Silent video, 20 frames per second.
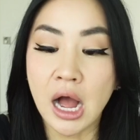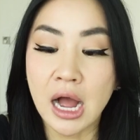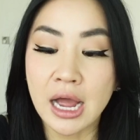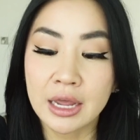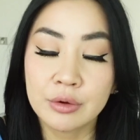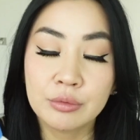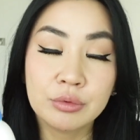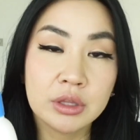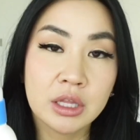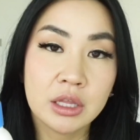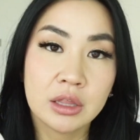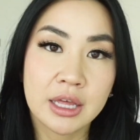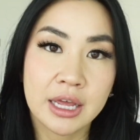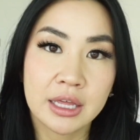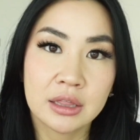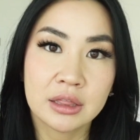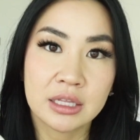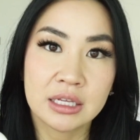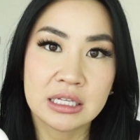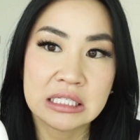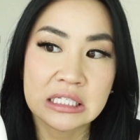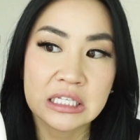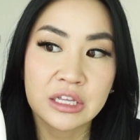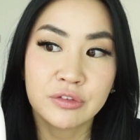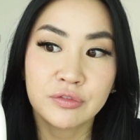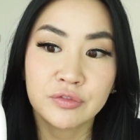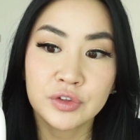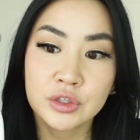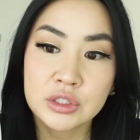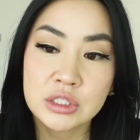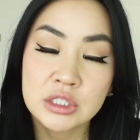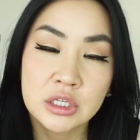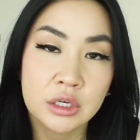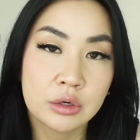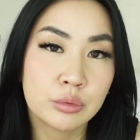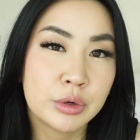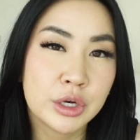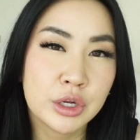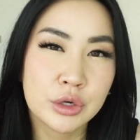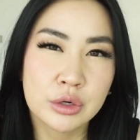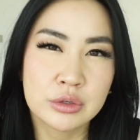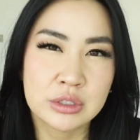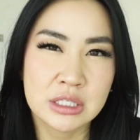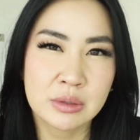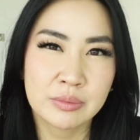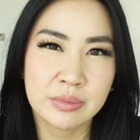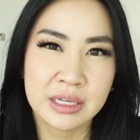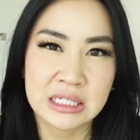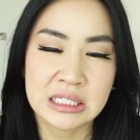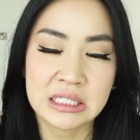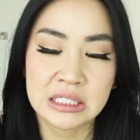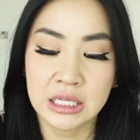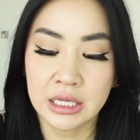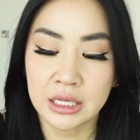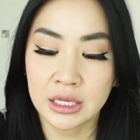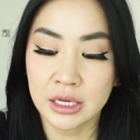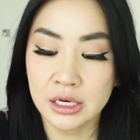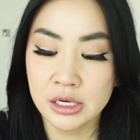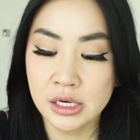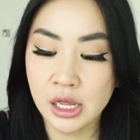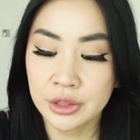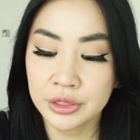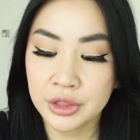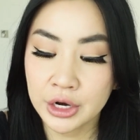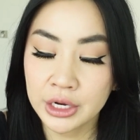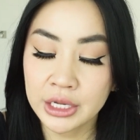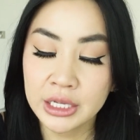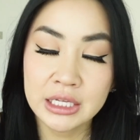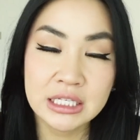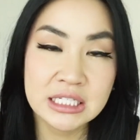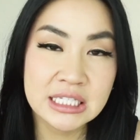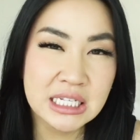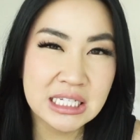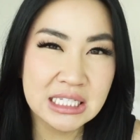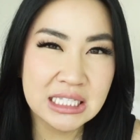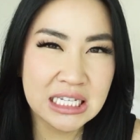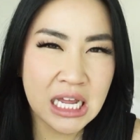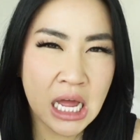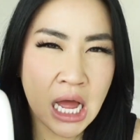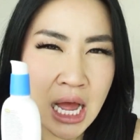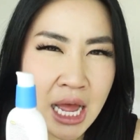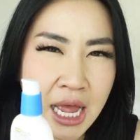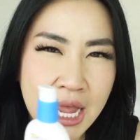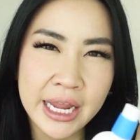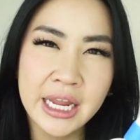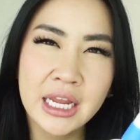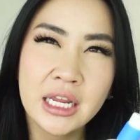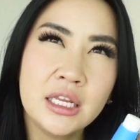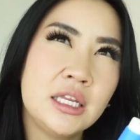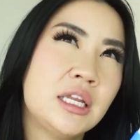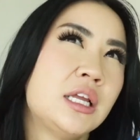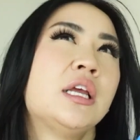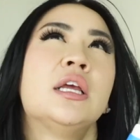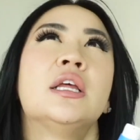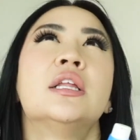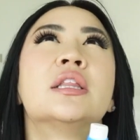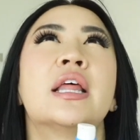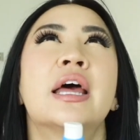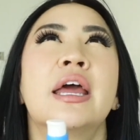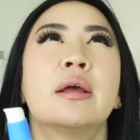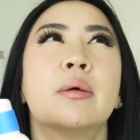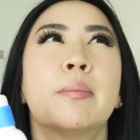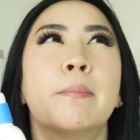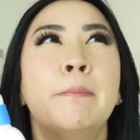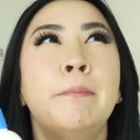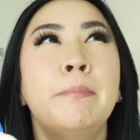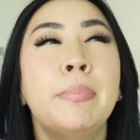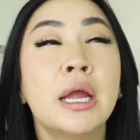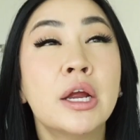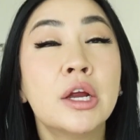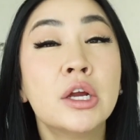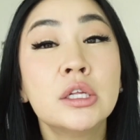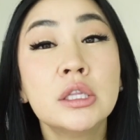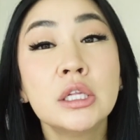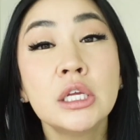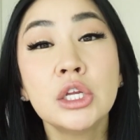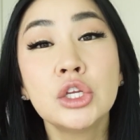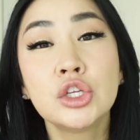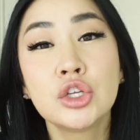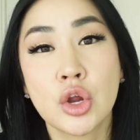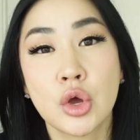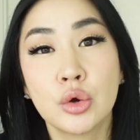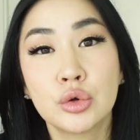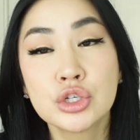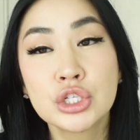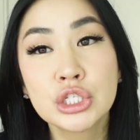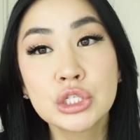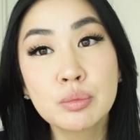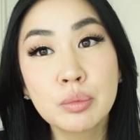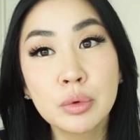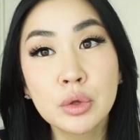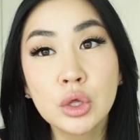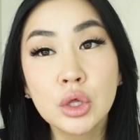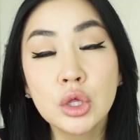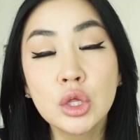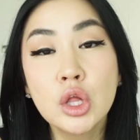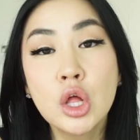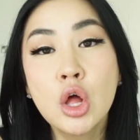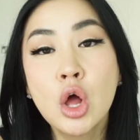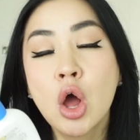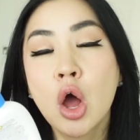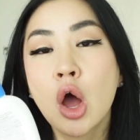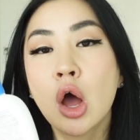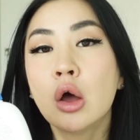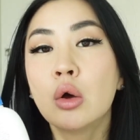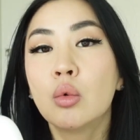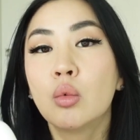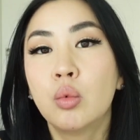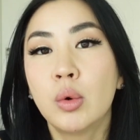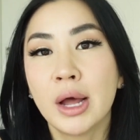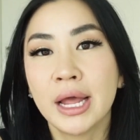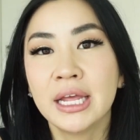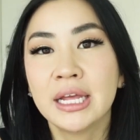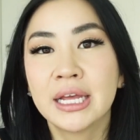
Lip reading: I really like this. It feels good when it goes on my skin. There is a tiny, like barely noticeable white